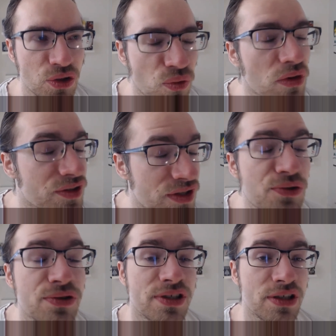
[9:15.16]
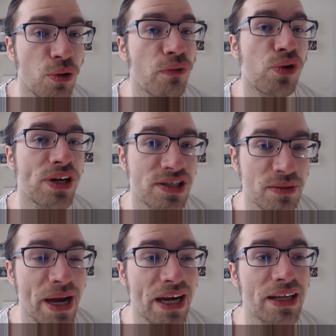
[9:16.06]
you are seriously
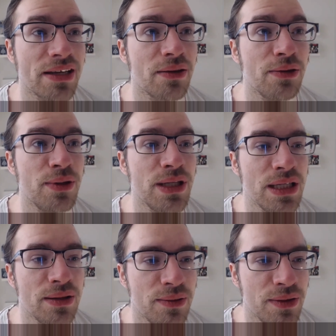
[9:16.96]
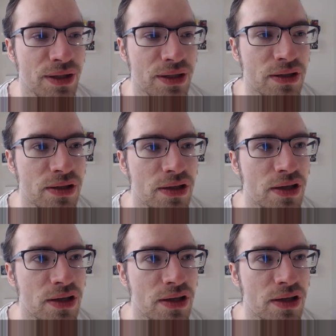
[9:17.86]
overestimating the the